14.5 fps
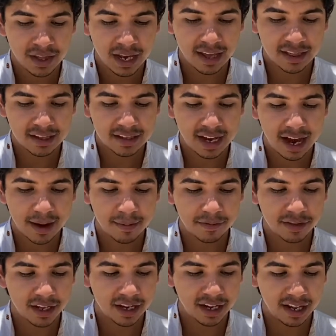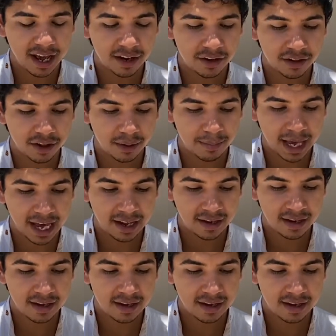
in the time of the Neanderthal man?